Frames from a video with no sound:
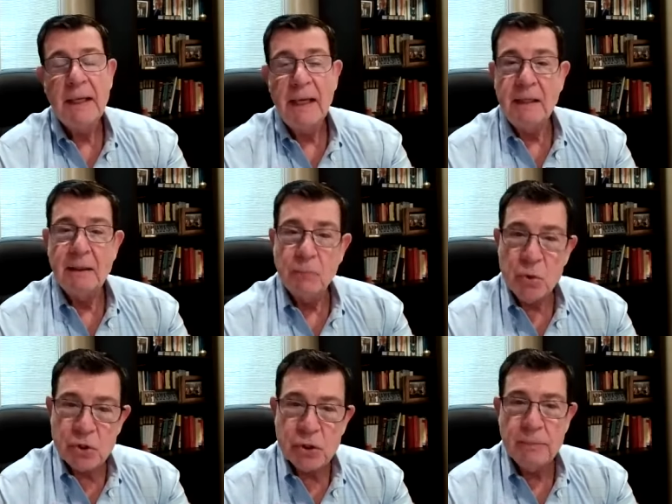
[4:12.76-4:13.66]
In the
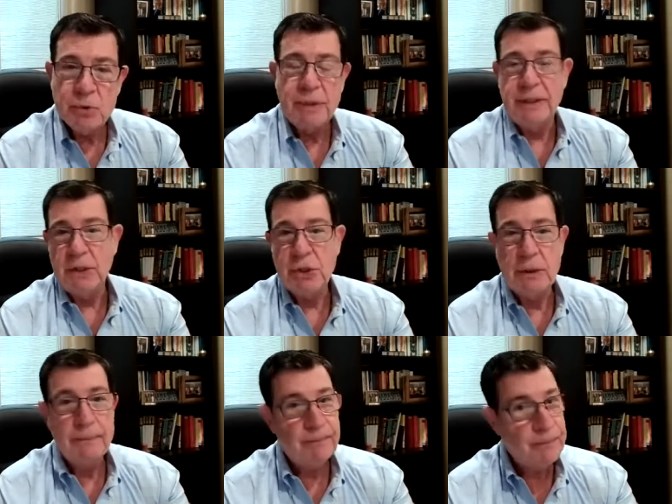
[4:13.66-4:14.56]
Muslim
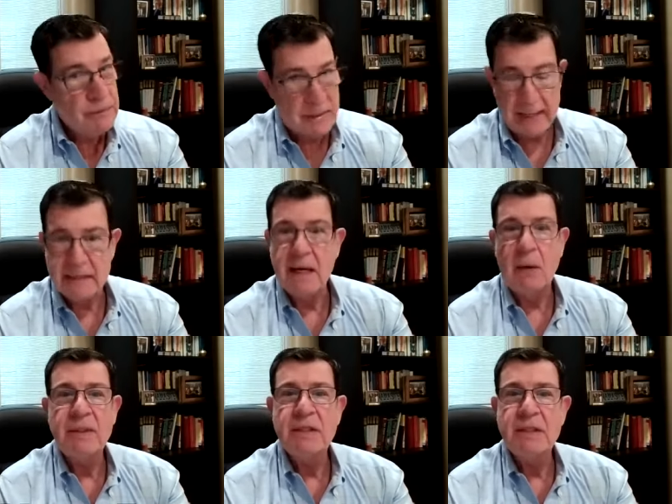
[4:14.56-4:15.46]
tradition, that's
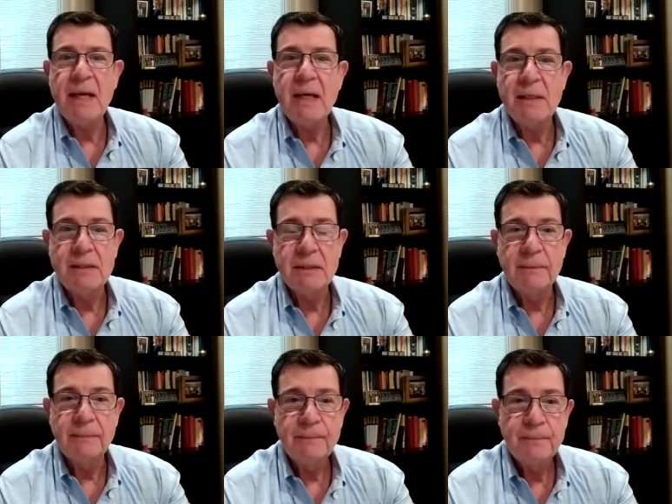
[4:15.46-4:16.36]
how it stays.
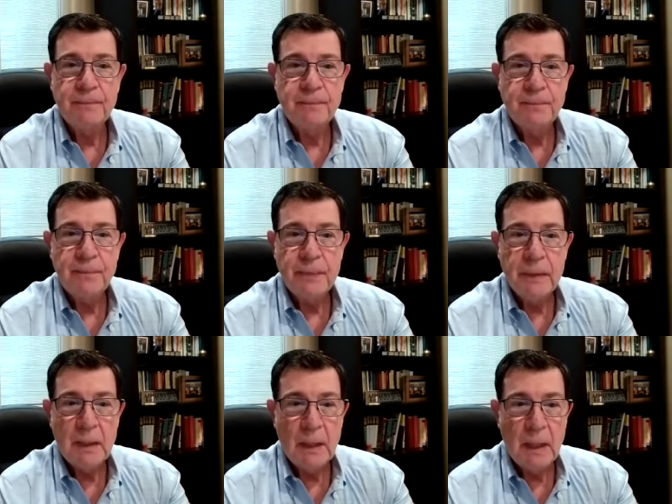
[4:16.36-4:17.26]

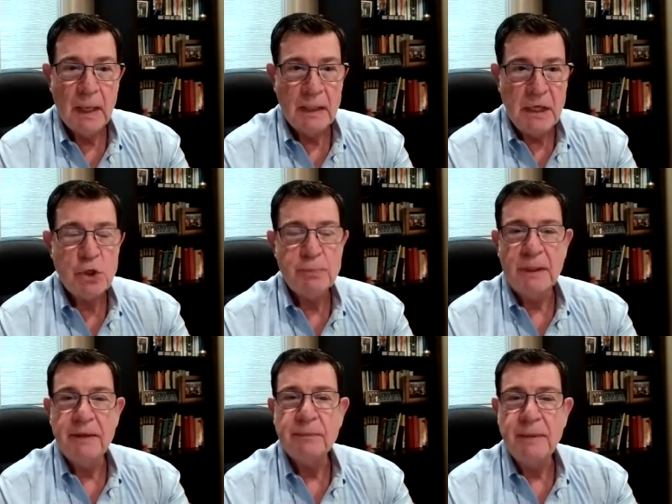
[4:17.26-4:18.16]
And each
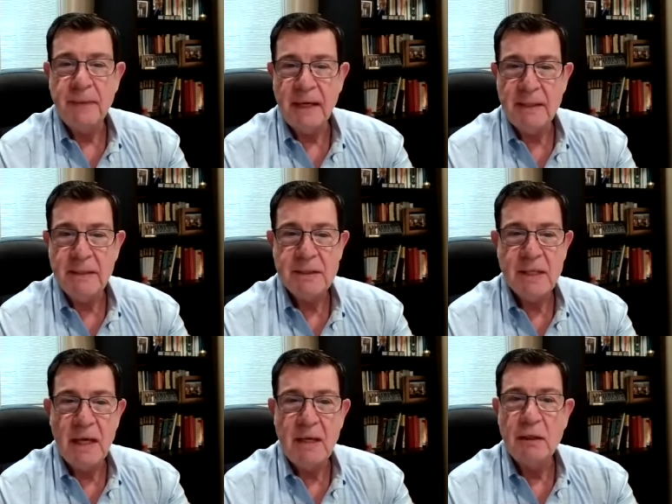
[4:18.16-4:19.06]
month remains
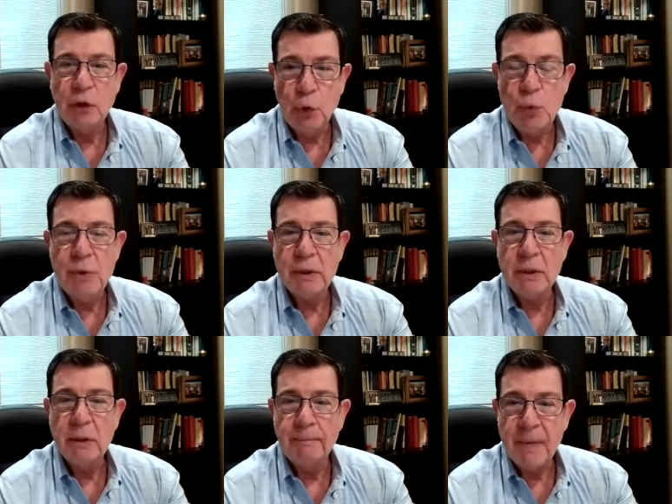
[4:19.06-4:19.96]
a
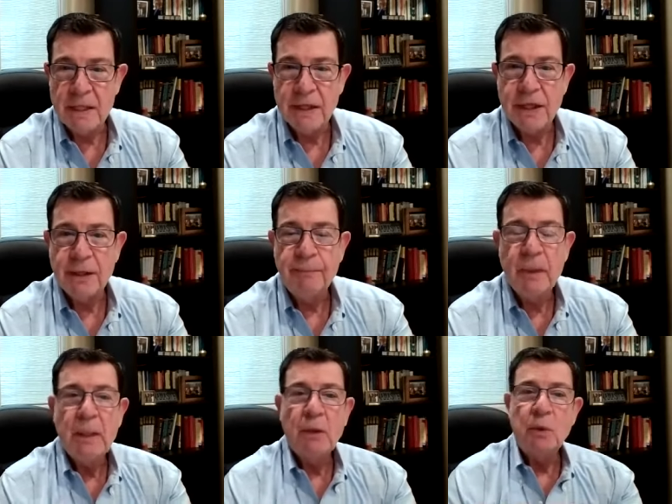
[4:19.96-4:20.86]
lunar month,
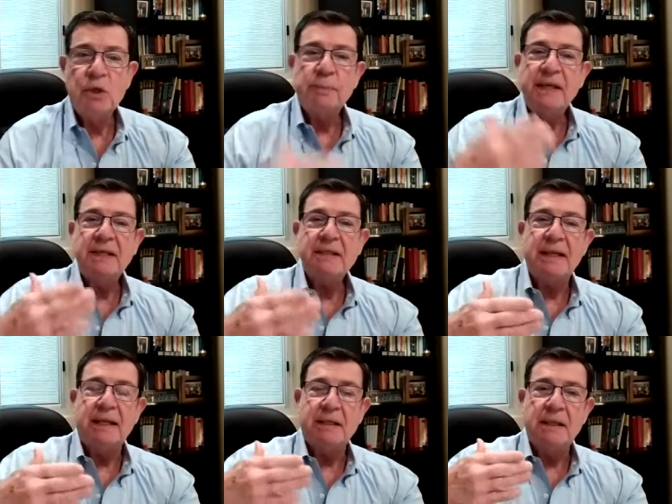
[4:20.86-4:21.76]
which means
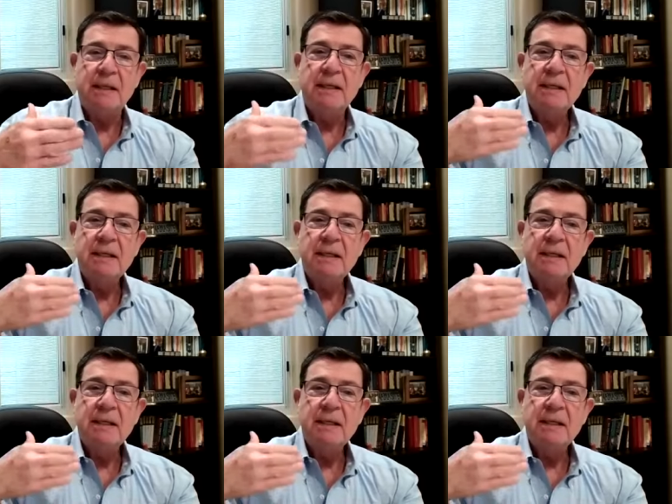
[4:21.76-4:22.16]
that the